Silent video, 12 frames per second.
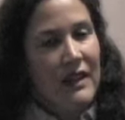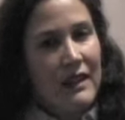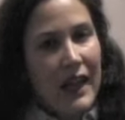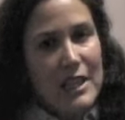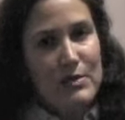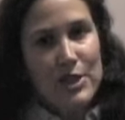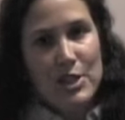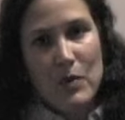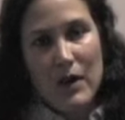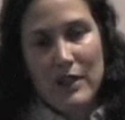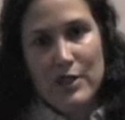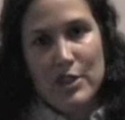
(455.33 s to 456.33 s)
that's what you
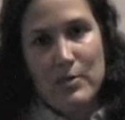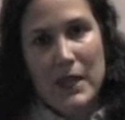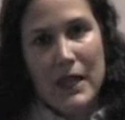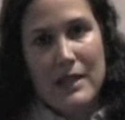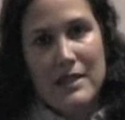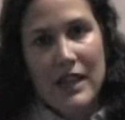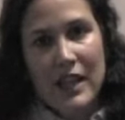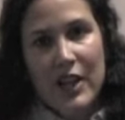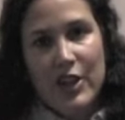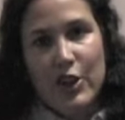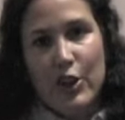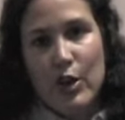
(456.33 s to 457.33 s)
want to do, because
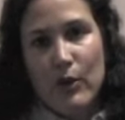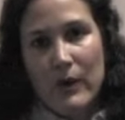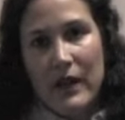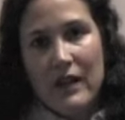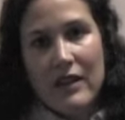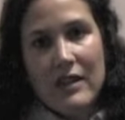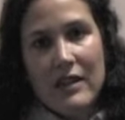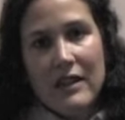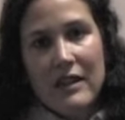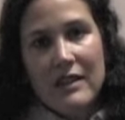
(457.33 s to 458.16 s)
your career